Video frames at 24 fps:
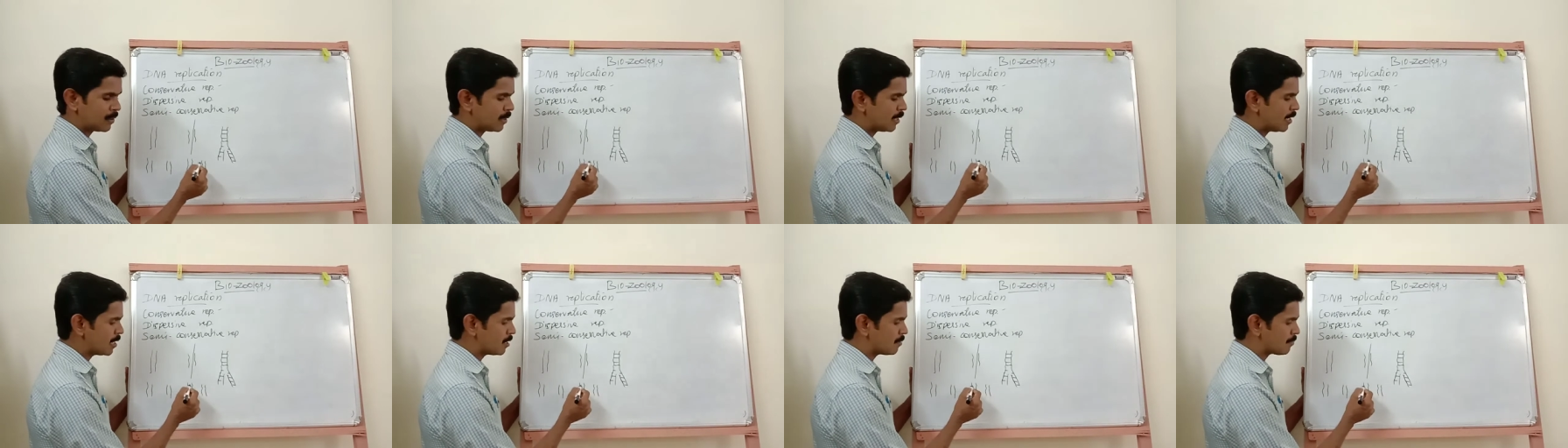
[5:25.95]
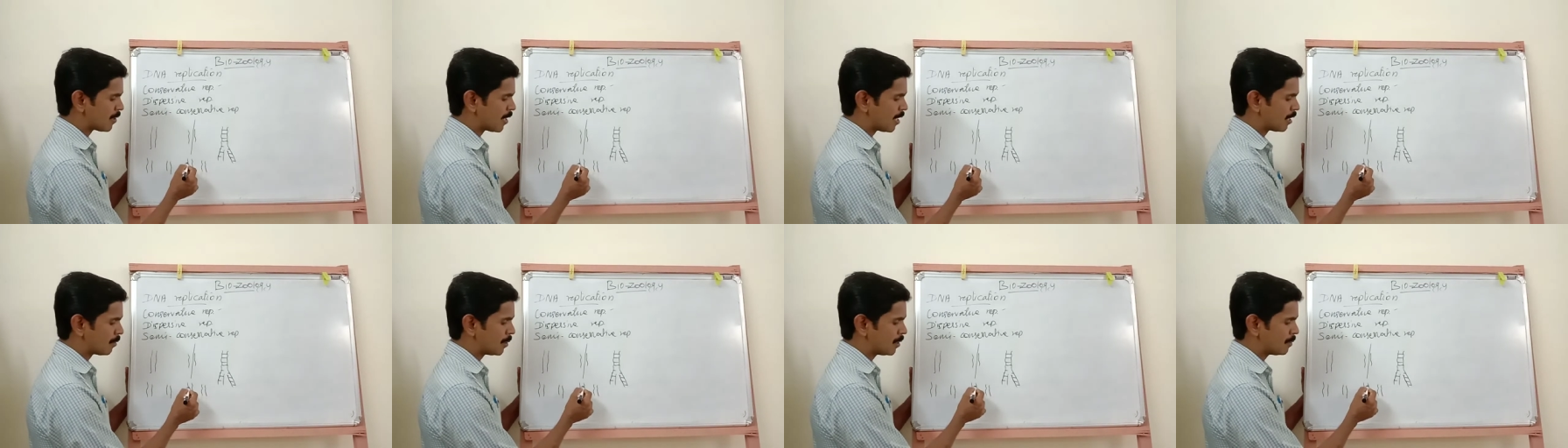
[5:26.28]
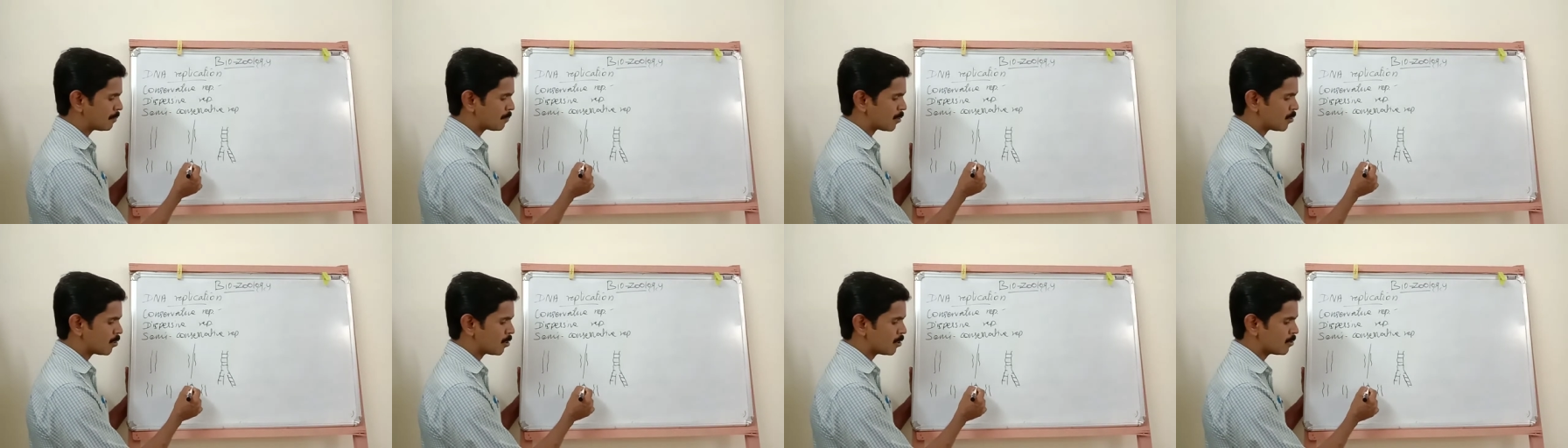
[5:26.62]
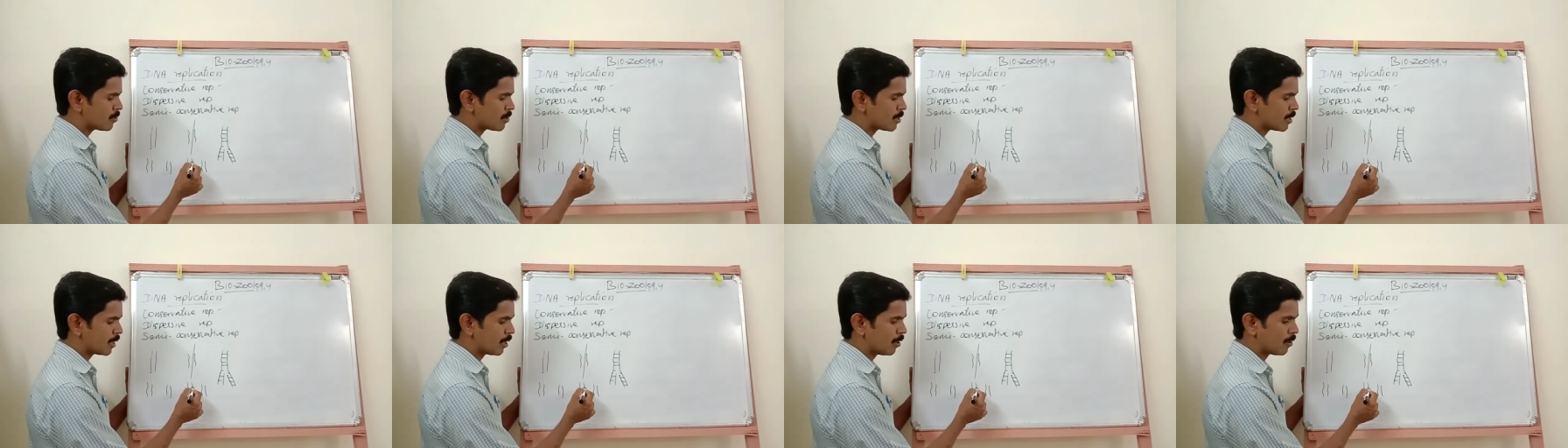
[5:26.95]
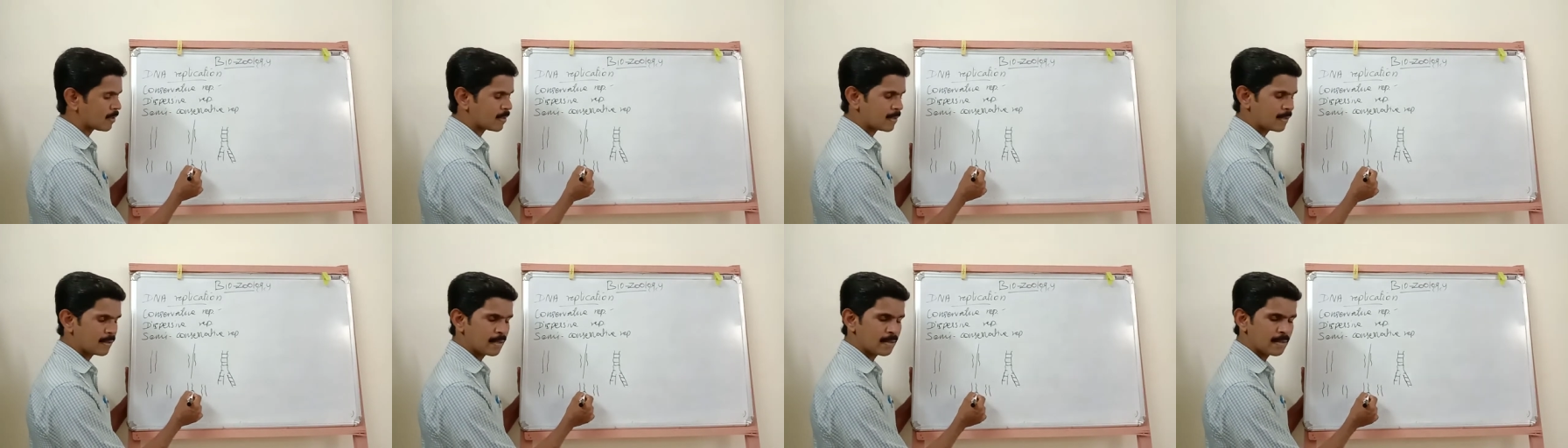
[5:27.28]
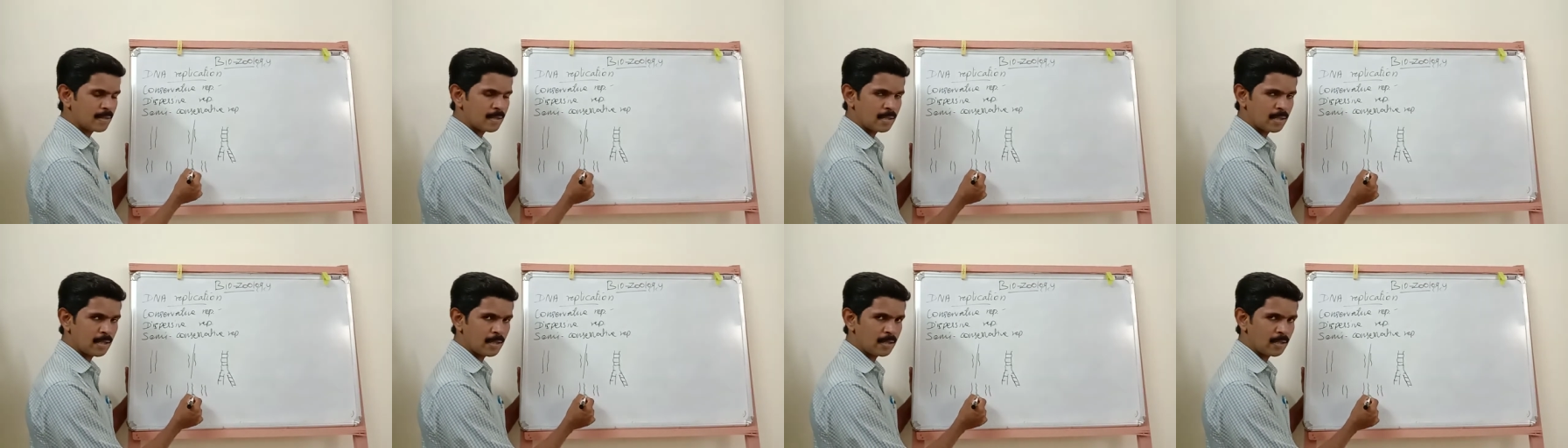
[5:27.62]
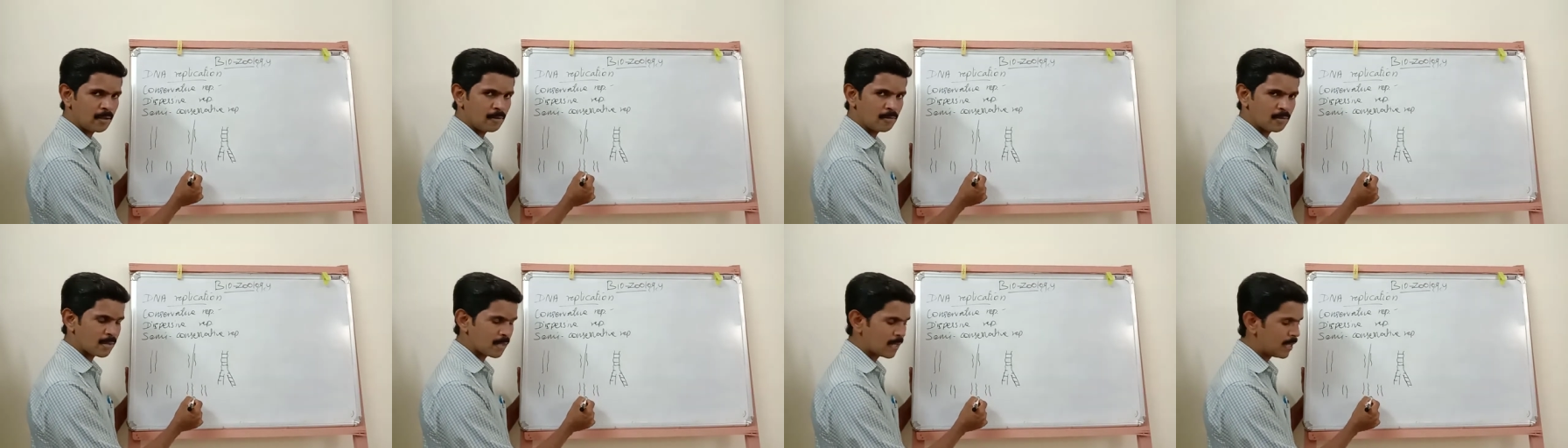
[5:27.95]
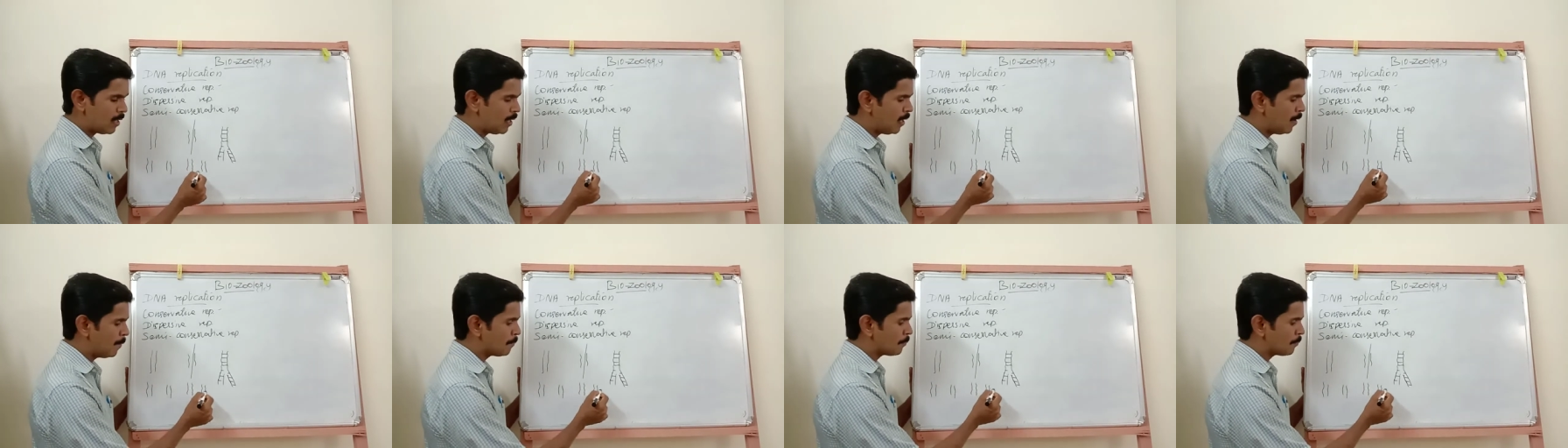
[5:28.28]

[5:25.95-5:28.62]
This fragment producing or synthesizing a new strand,